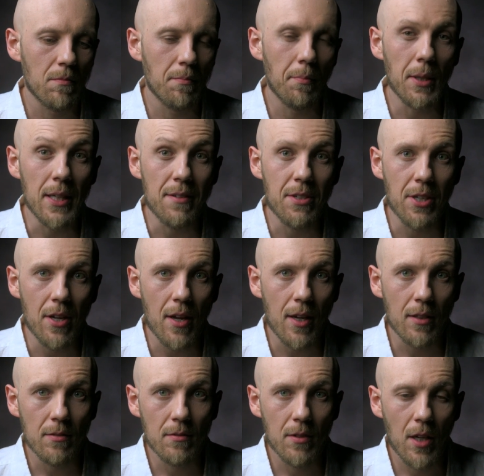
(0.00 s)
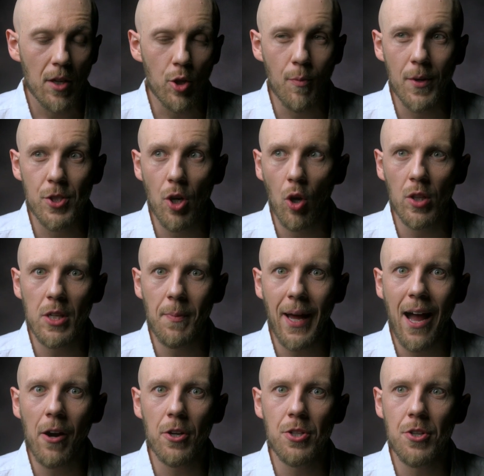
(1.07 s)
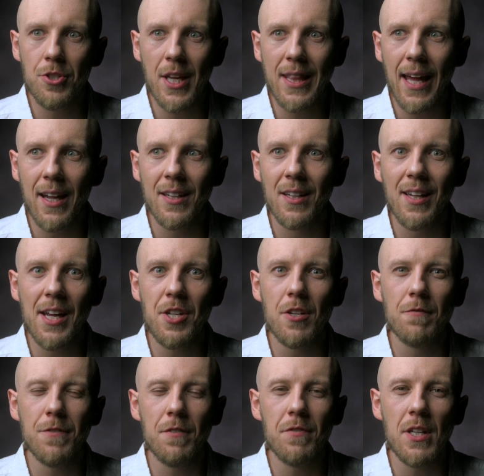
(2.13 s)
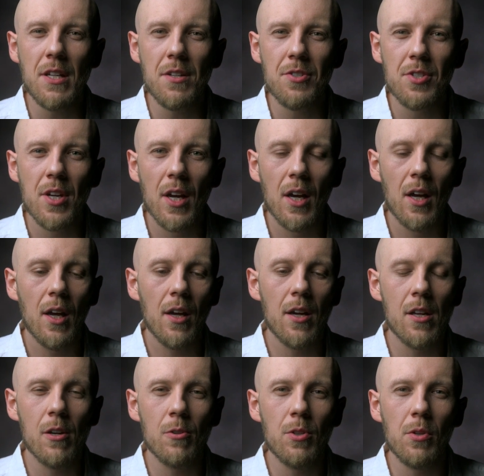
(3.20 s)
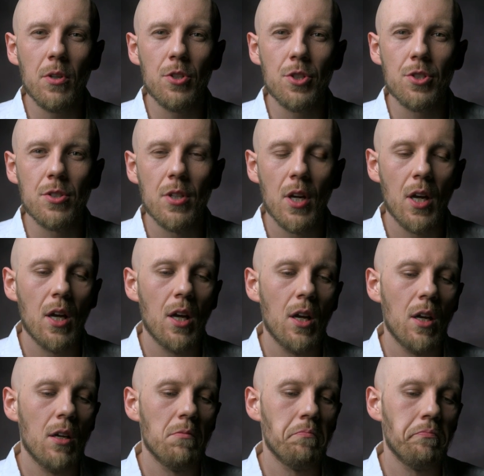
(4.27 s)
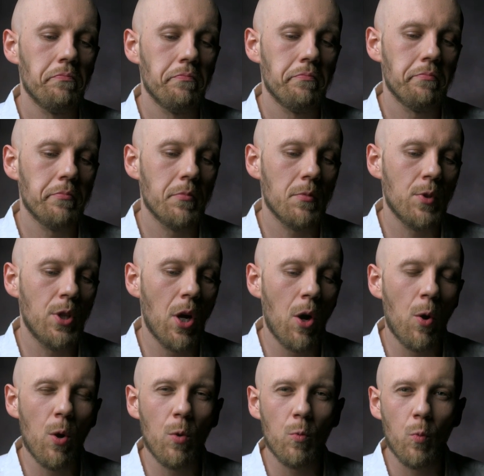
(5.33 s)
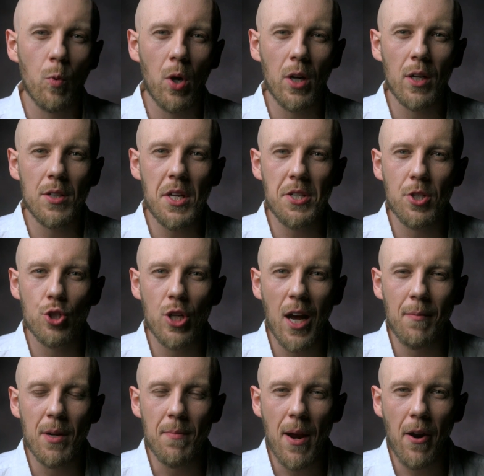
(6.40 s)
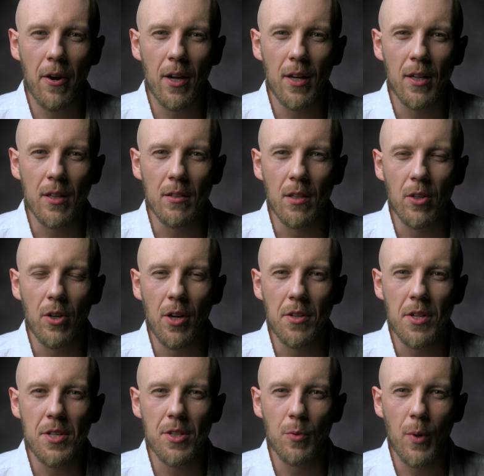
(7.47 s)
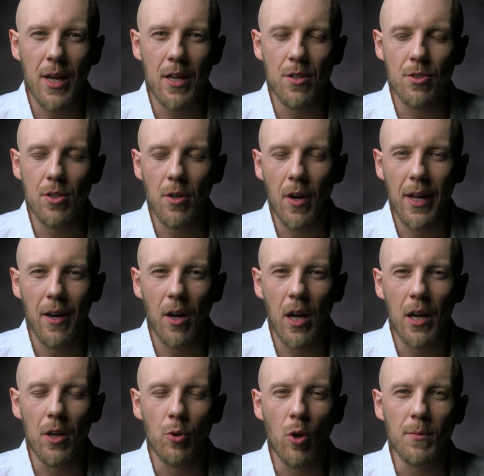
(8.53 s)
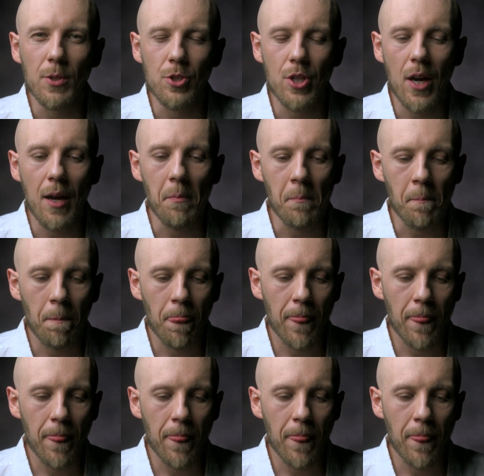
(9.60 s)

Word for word: Believe it or not. You might say, oh, Leo, but how can you say that? In the 1950s, you know, you could just go work a decent job in America and earn a decent wage, you know, at a normal job.